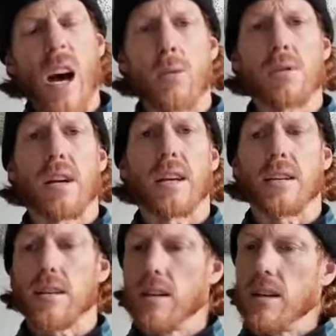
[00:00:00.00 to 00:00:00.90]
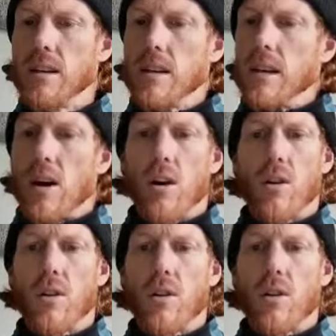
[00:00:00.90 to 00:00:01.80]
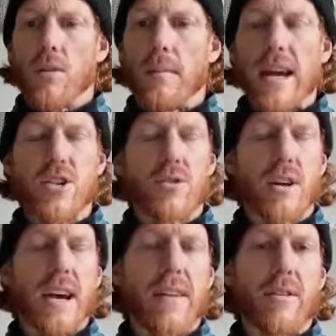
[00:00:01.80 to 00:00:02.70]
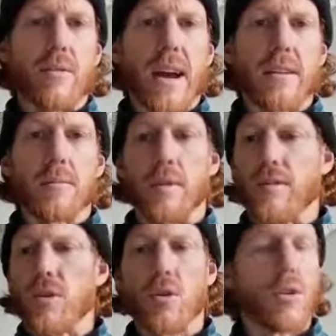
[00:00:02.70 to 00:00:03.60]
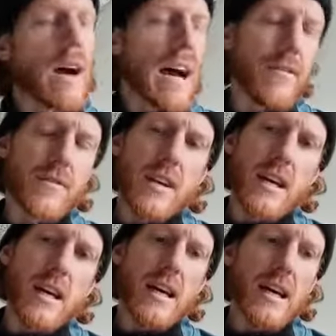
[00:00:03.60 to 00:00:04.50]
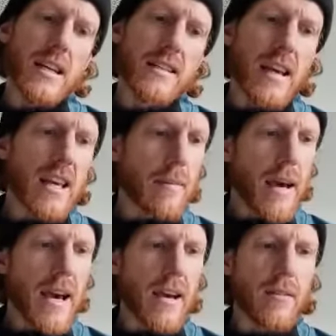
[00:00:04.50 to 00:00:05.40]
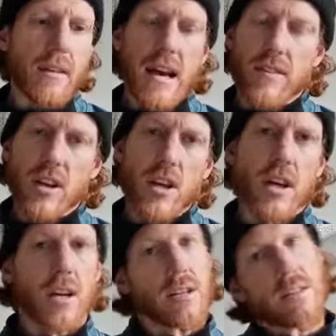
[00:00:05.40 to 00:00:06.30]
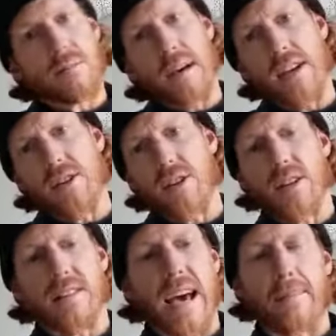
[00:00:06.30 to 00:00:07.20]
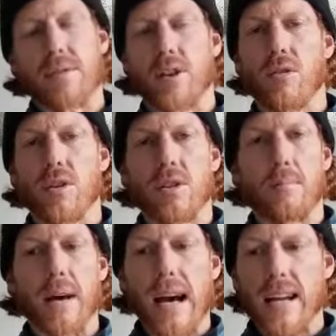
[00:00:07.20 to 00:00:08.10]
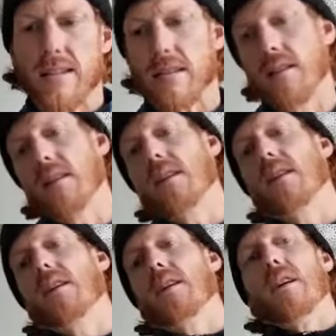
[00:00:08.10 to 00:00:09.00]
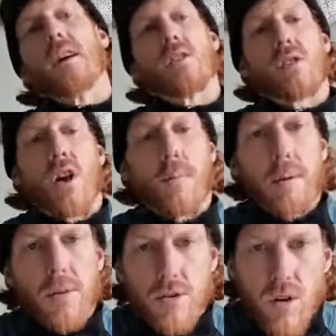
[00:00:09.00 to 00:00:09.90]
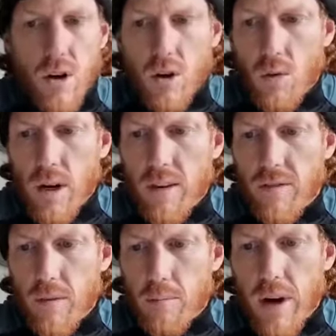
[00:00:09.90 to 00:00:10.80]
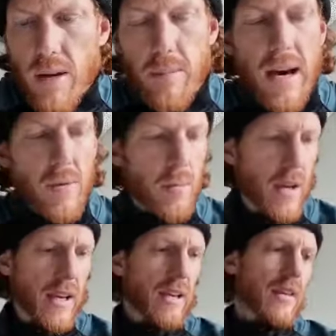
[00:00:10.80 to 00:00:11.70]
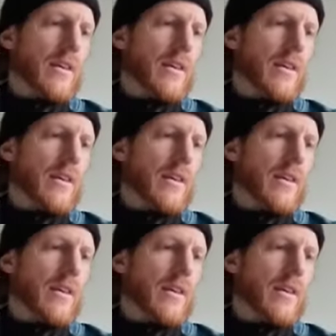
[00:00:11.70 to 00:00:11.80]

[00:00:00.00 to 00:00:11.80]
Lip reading: I was like, I'll measure it every round, before, after, take them out, have a look, measure the depths across the pad, because a lot of people struggle with brake pad wear.